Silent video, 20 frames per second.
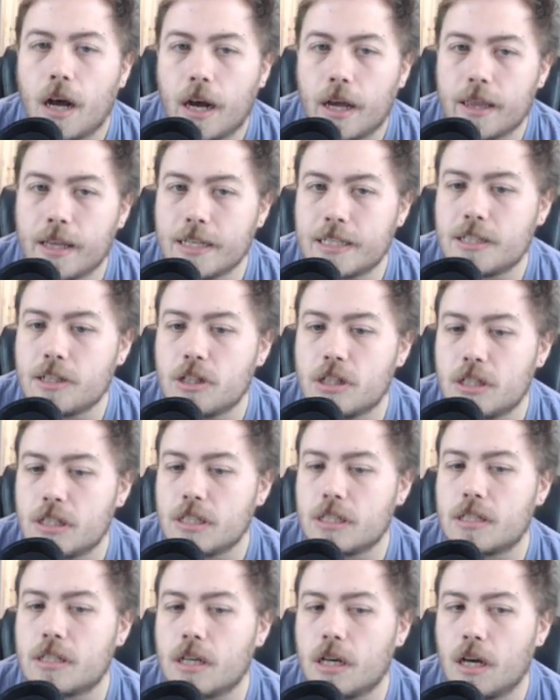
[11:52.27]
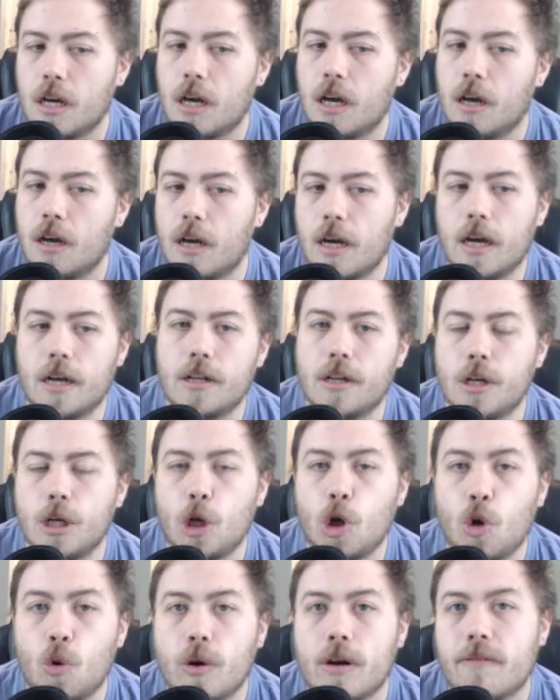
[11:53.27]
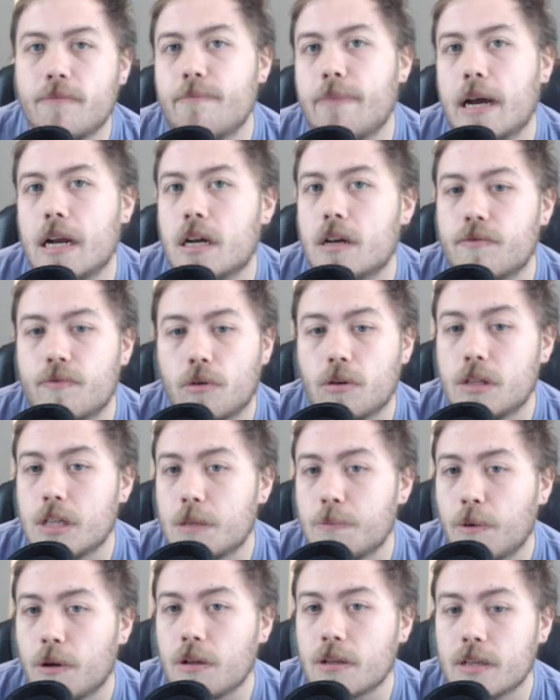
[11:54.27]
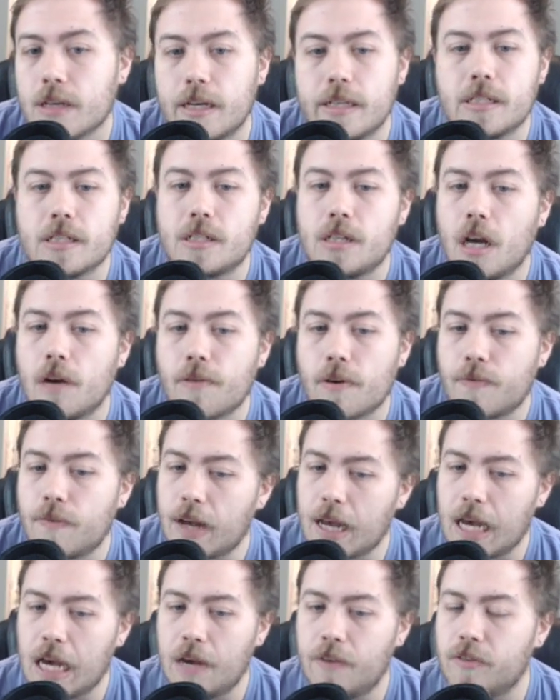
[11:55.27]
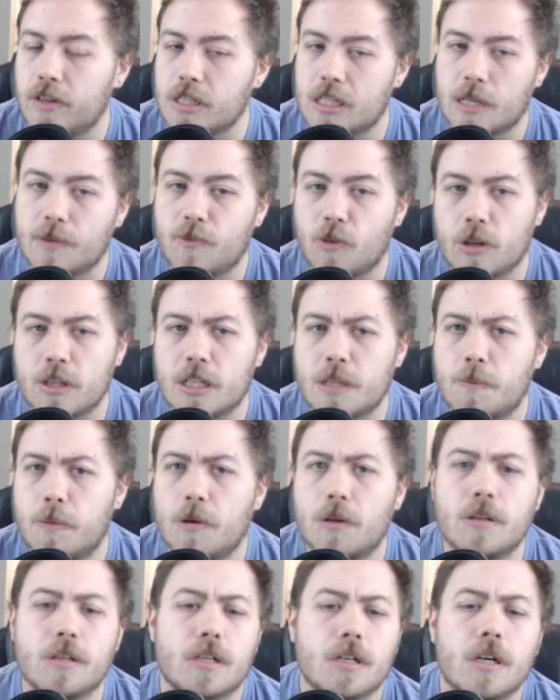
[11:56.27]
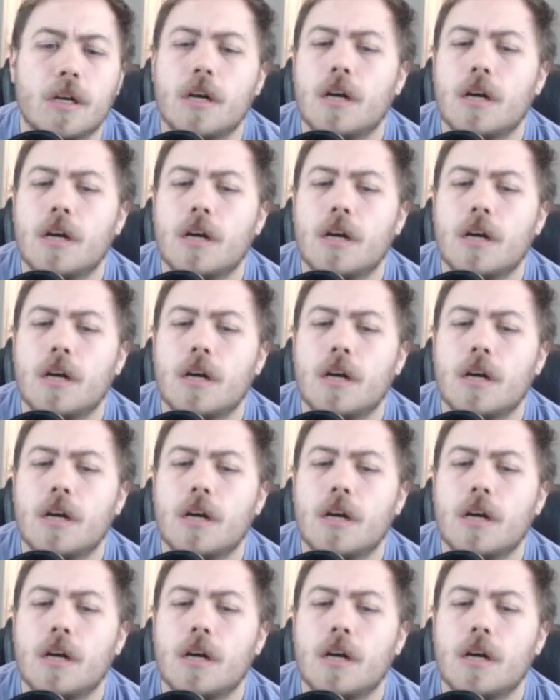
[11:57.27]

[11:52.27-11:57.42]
This is just a new and better Voltic Bolt. It's a 2 for 5, just like Voltic Bolt.